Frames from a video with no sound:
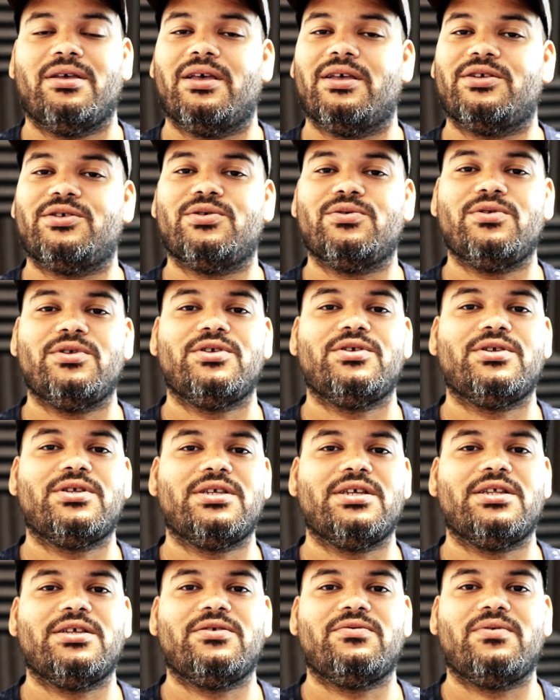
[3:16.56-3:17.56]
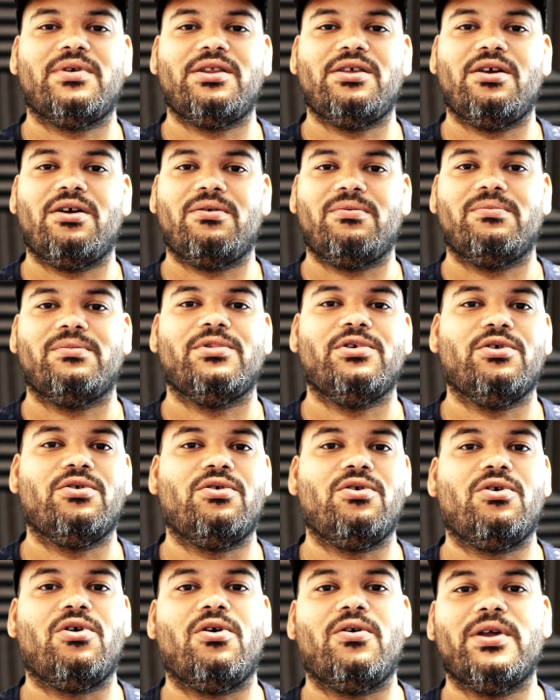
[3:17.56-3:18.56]
As soon as you see this video, you
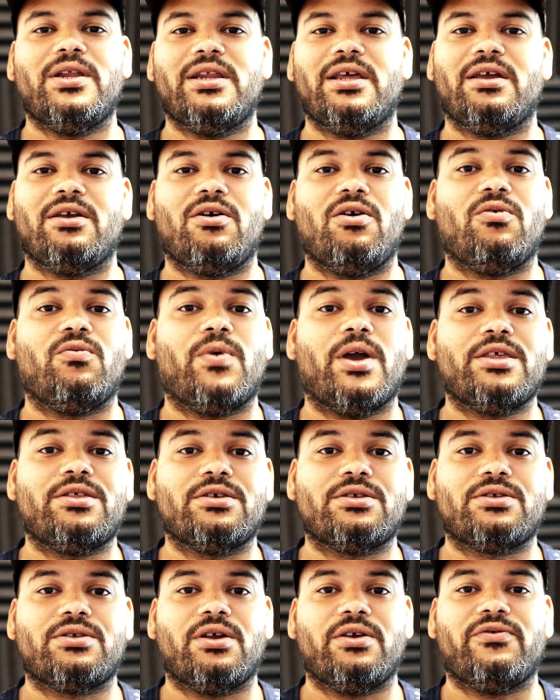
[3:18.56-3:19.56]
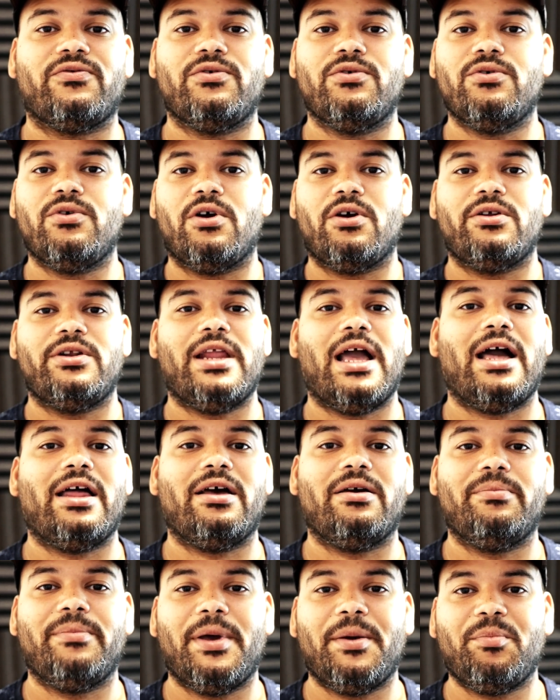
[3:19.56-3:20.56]
could go in there and go register. If you are
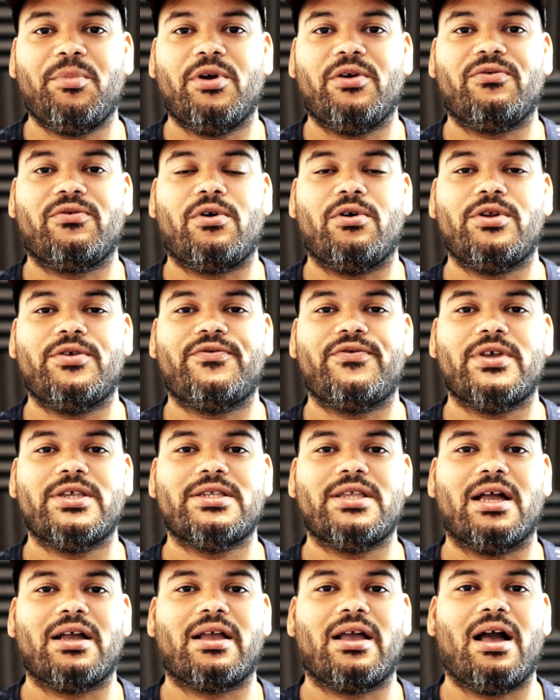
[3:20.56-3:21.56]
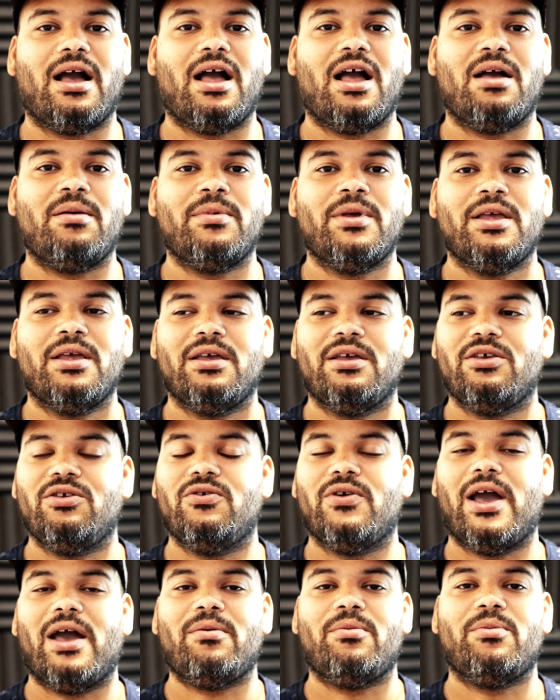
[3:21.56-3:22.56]
not a member of codingphase.com,
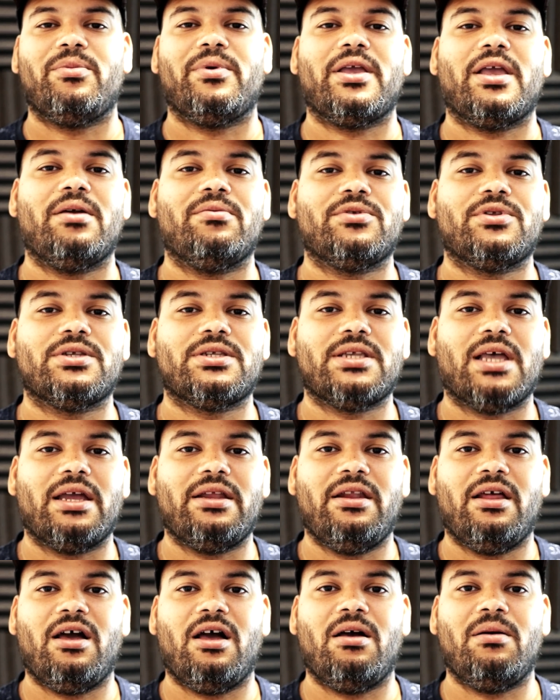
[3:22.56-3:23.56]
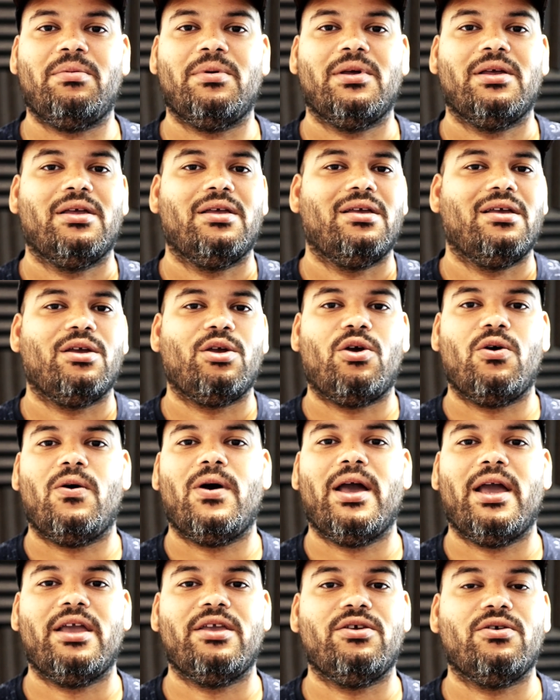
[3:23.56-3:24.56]
you haven't been able to sign up, go
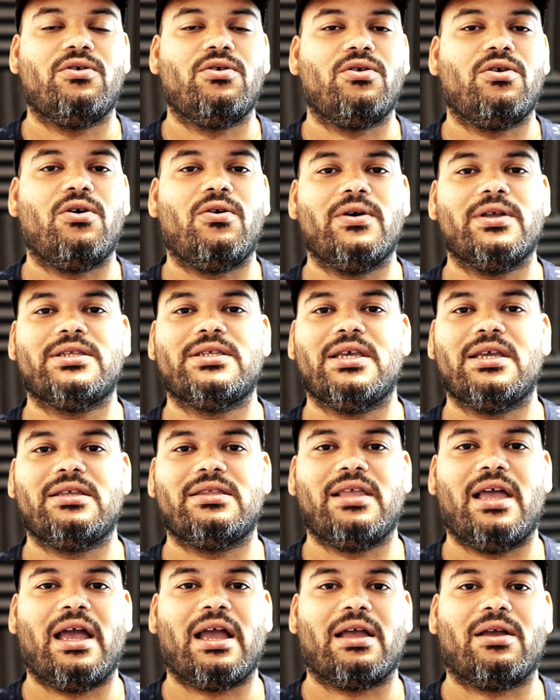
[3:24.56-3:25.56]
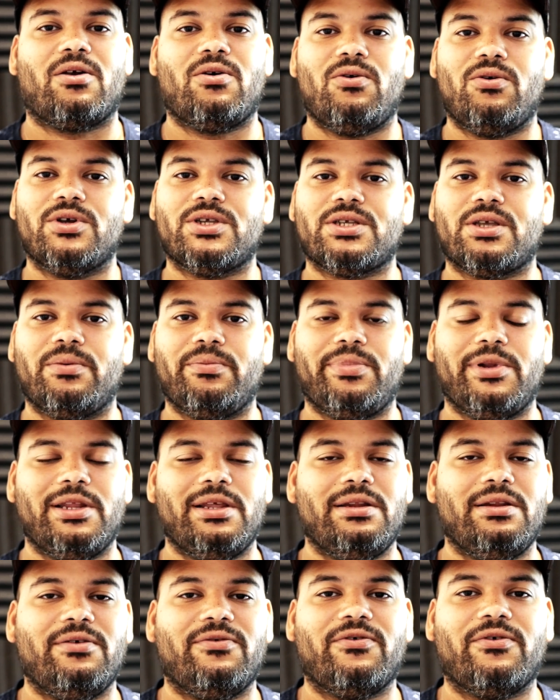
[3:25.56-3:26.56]
ahead, you could go and take that course
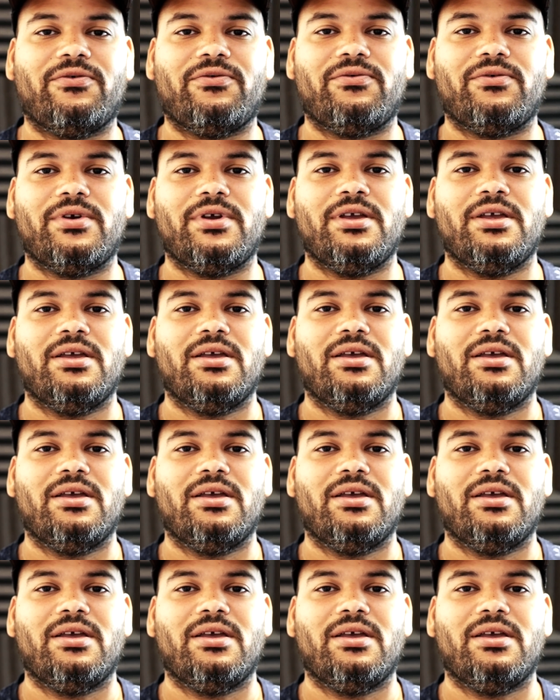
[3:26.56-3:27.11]
completely for free.